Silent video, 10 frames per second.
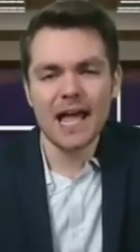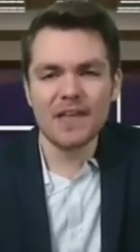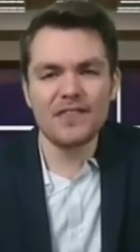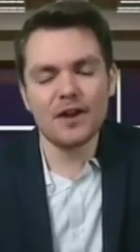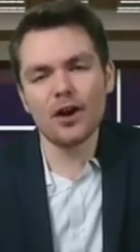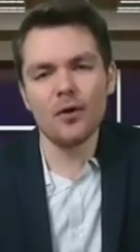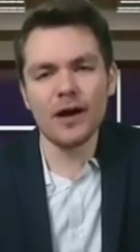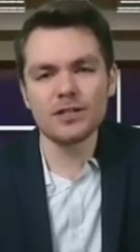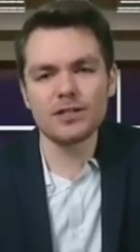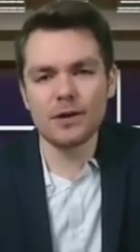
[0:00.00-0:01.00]
that they're
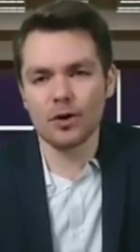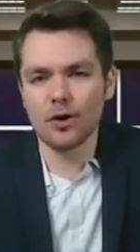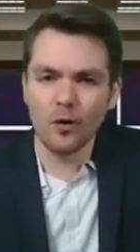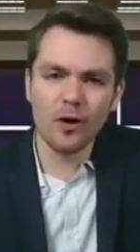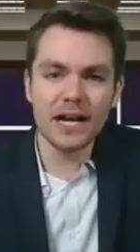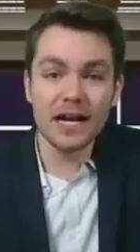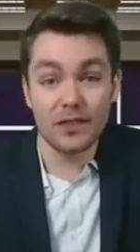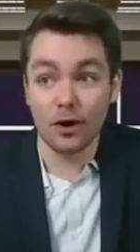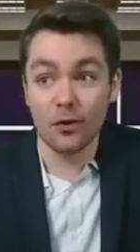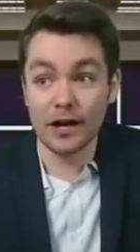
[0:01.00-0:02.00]
going to be recorded,
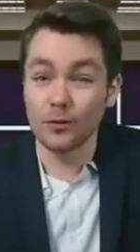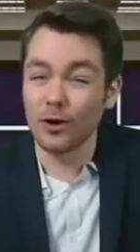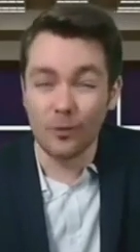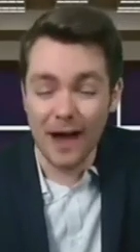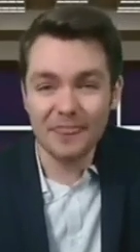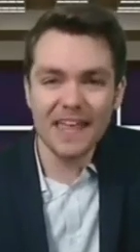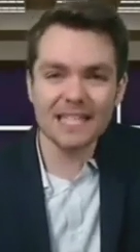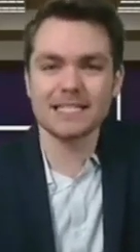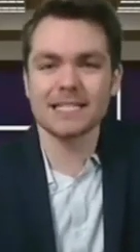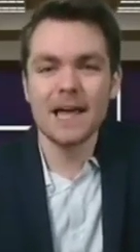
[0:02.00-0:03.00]
they're going to regret
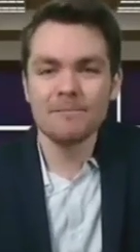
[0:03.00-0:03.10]
this,